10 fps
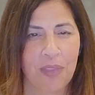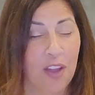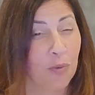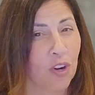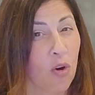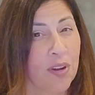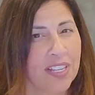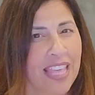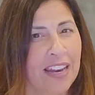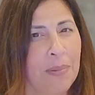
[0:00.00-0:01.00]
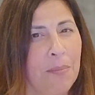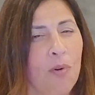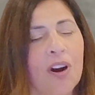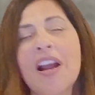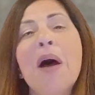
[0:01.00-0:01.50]
and we'll go into that a bit
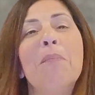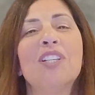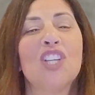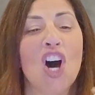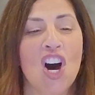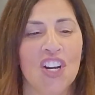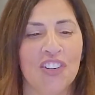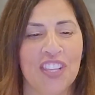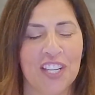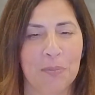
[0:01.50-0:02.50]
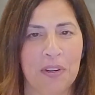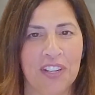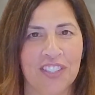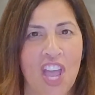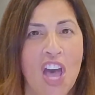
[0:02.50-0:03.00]
more, but to honor the
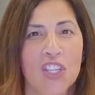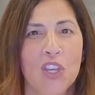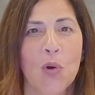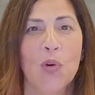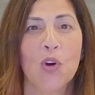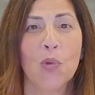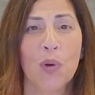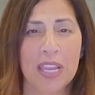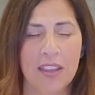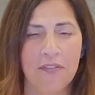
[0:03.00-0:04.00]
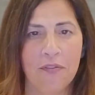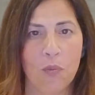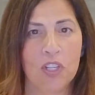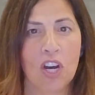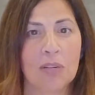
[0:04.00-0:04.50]
experience. So grief,
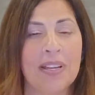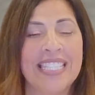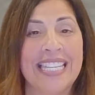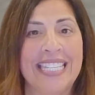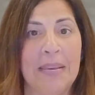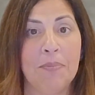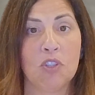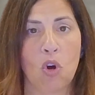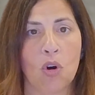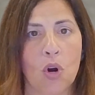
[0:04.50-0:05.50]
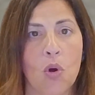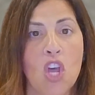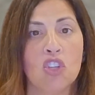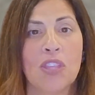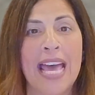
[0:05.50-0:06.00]
we talked about, is a deep sorrow.
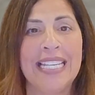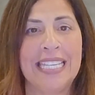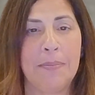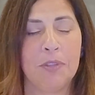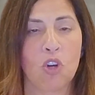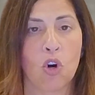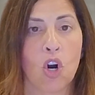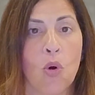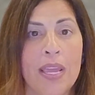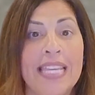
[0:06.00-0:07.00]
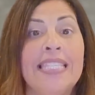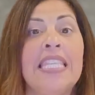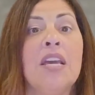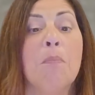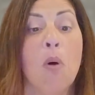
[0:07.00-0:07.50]
So that deep sorrow is
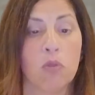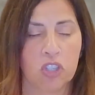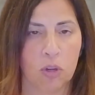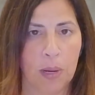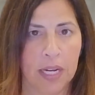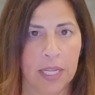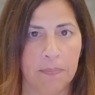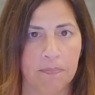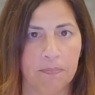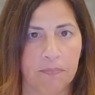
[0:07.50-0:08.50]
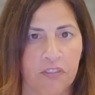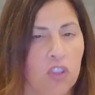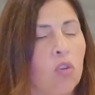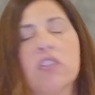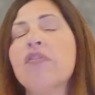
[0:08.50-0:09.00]
the emotional body. For
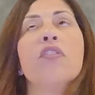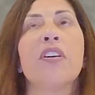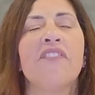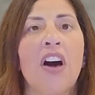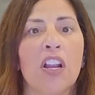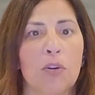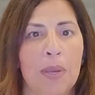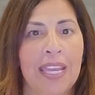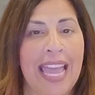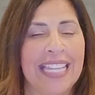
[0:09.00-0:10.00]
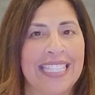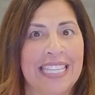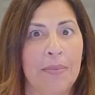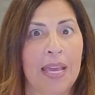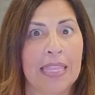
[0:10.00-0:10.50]
those of you that follow me and see